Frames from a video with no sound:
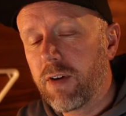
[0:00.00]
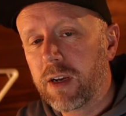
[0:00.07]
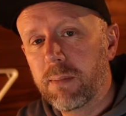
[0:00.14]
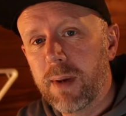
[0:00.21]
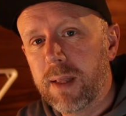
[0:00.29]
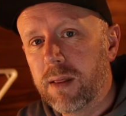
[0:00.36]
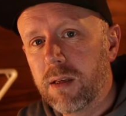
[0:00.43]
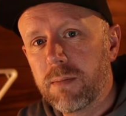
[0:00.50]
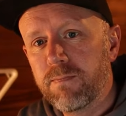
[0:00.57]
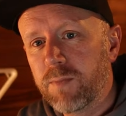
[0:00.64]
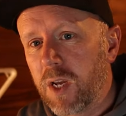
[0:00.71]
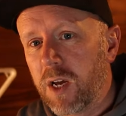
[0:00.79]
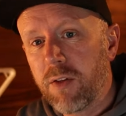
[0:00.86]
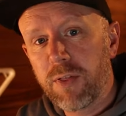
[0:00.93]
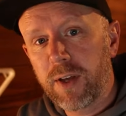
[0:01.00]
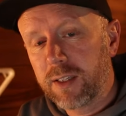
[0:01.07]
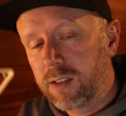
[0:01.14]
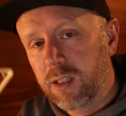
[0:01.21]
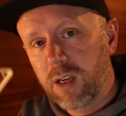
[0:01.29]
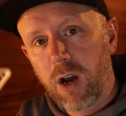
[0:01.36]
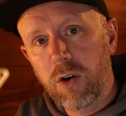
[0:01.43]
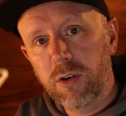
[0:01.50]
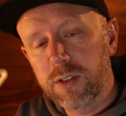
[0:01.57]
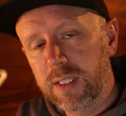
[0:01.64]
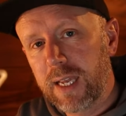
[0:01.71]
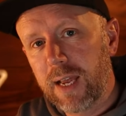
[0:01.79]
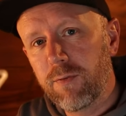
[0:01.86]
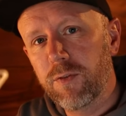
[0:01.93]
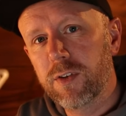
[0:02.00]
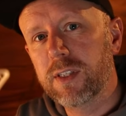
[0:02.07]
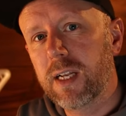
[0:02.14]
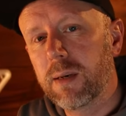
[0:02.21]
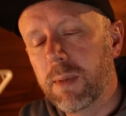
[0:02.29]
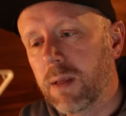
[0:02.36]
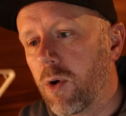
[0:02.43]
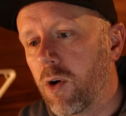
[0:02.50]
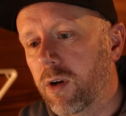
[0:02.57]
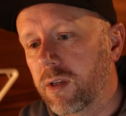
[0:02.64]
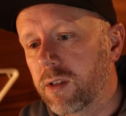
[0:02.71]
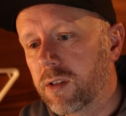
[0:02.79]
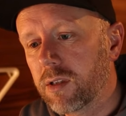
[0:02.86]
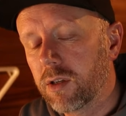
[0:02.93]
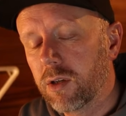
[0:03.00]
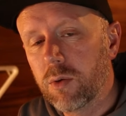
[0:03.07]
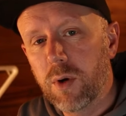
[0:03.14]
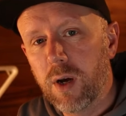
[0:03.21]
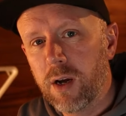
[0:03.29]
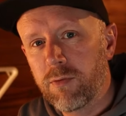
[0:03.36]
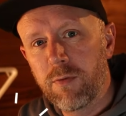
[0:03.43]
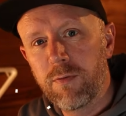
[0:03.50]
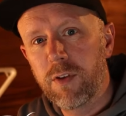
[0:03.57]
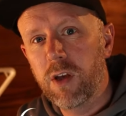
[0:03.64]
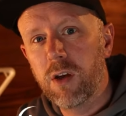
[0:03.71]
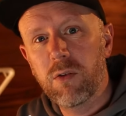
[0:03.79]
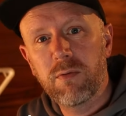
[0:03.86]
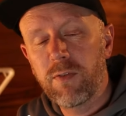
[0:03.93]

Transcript: recommend them. Thanks to Godox again for sending me the mic to review.